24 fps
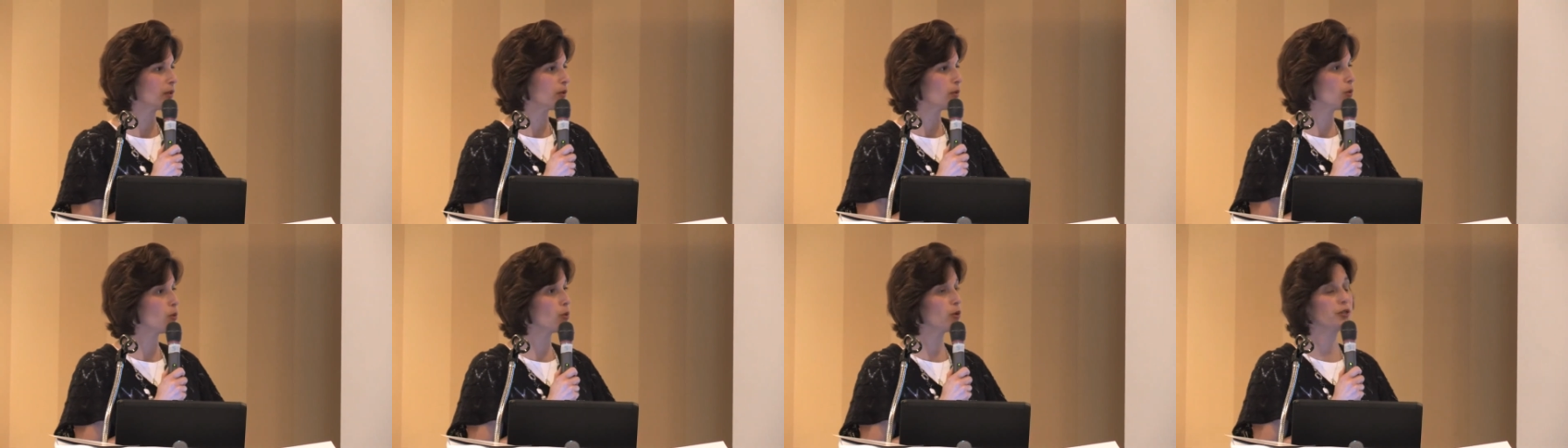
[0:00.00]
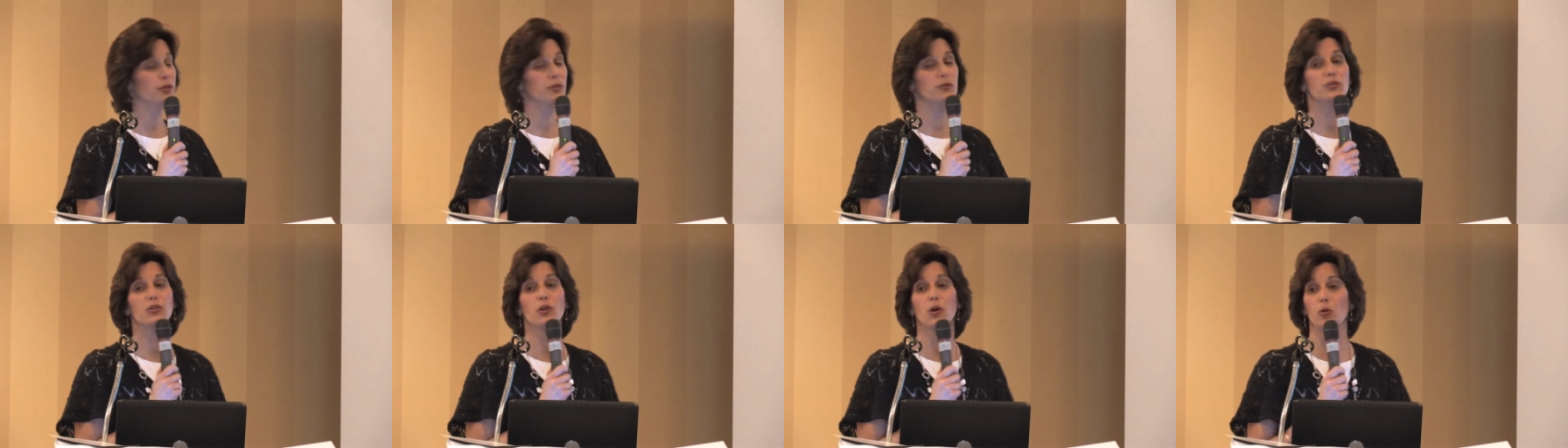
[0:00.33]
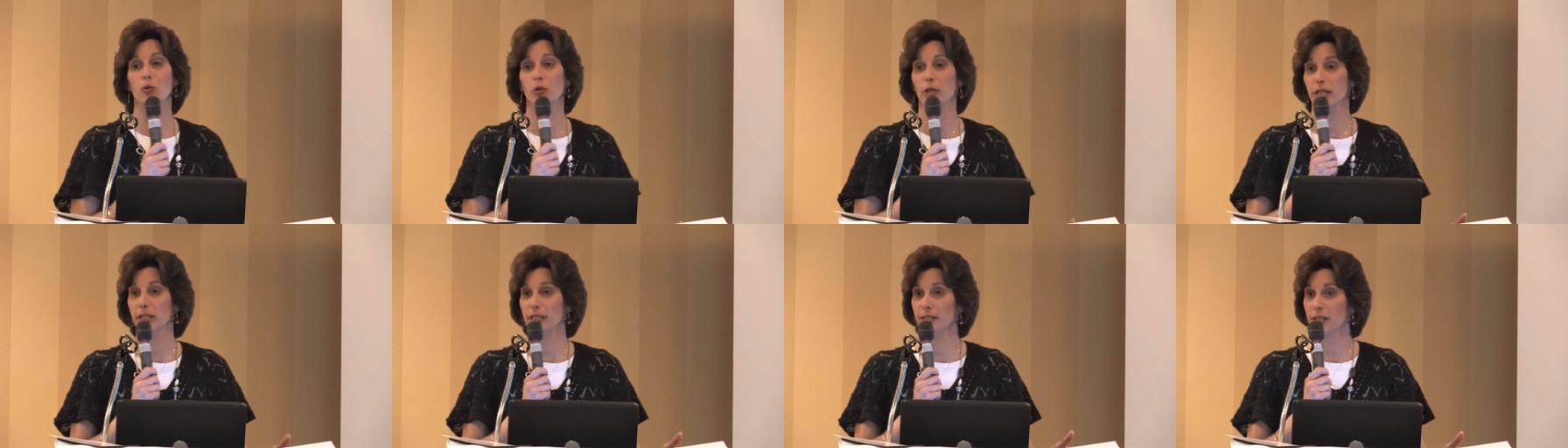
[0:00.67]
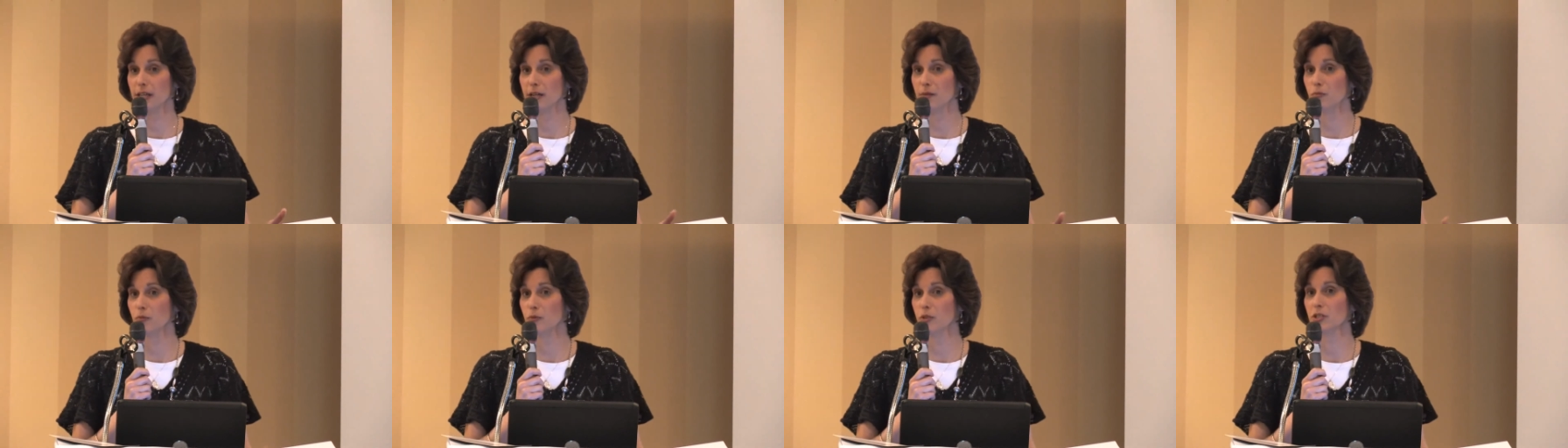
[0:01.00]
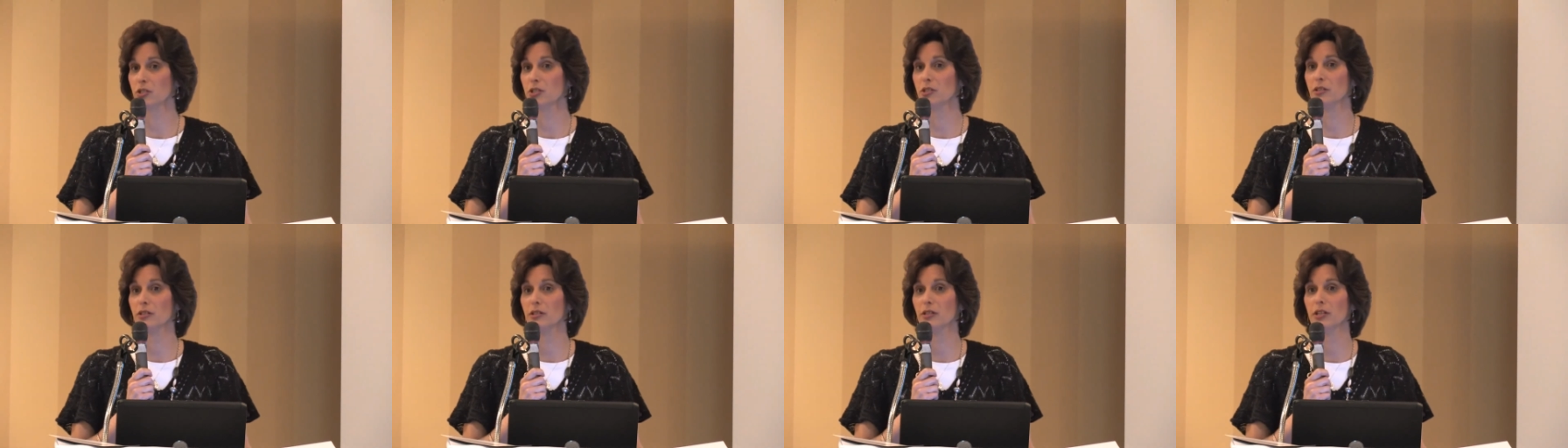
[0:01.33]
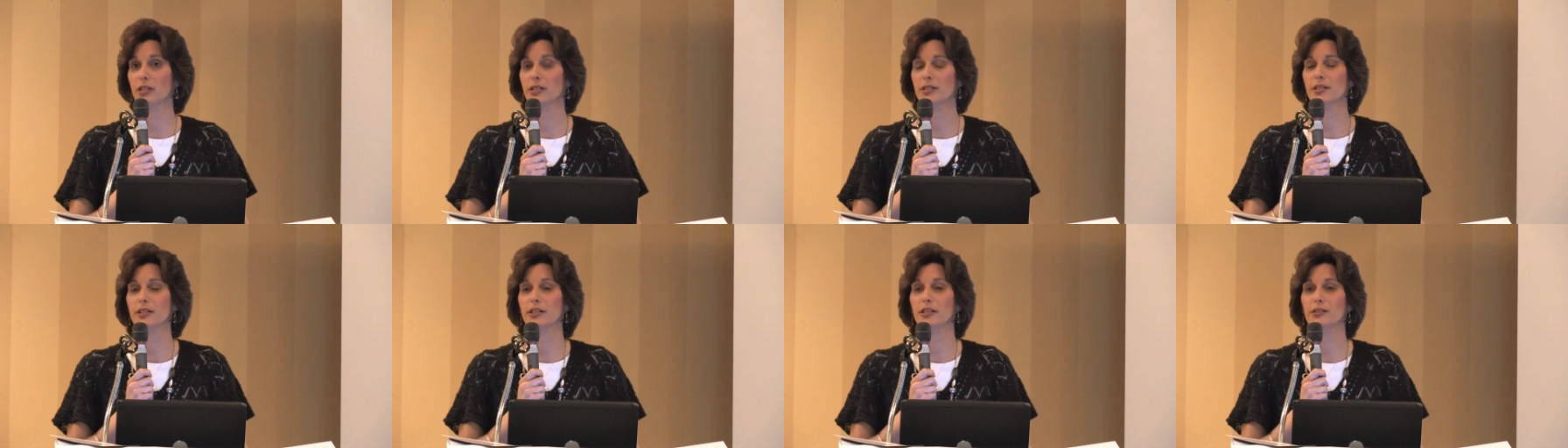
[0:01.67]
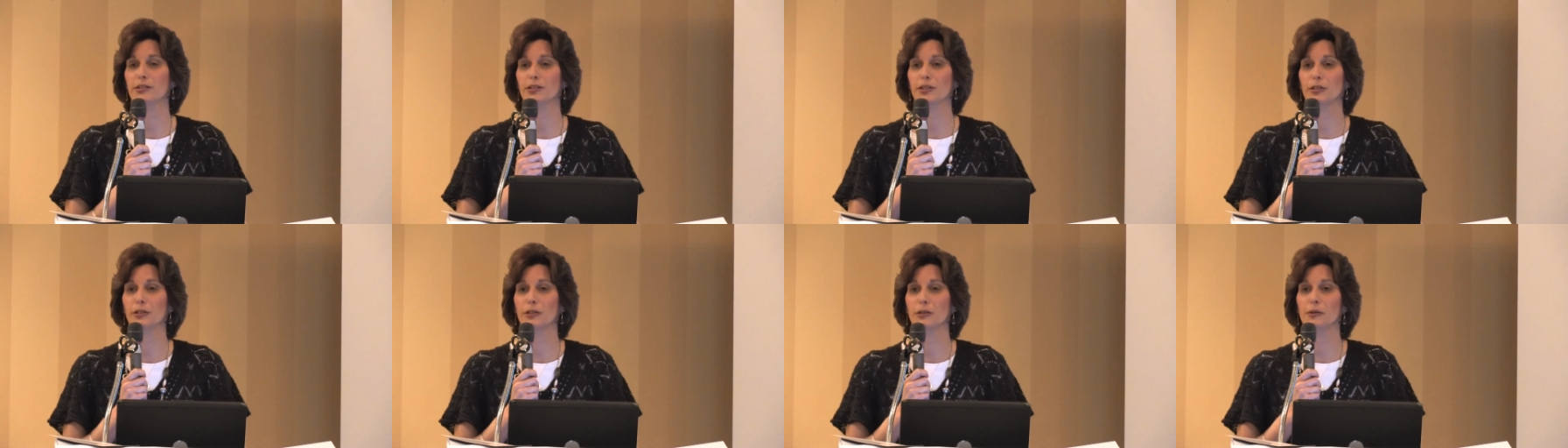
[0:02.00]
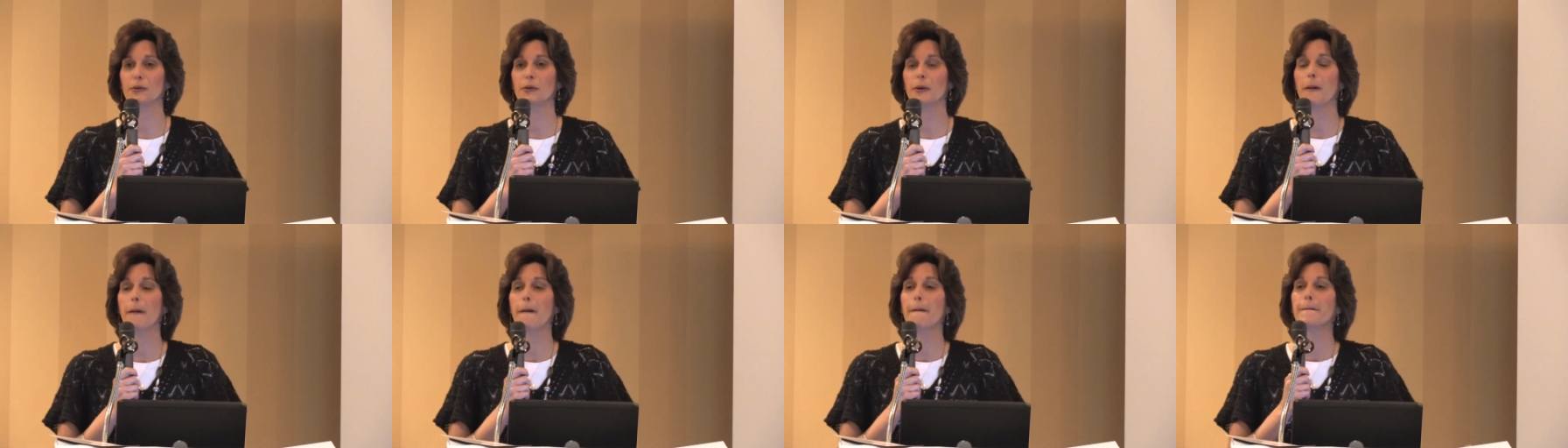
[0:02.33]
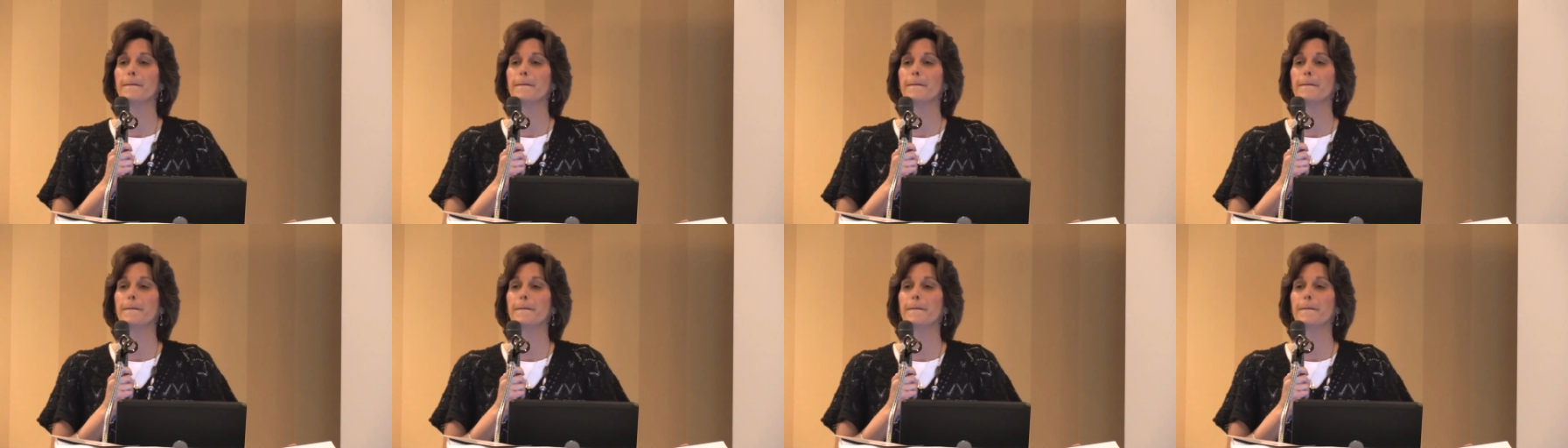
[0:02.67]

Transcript: Or you donate them, which is a nice thing to do.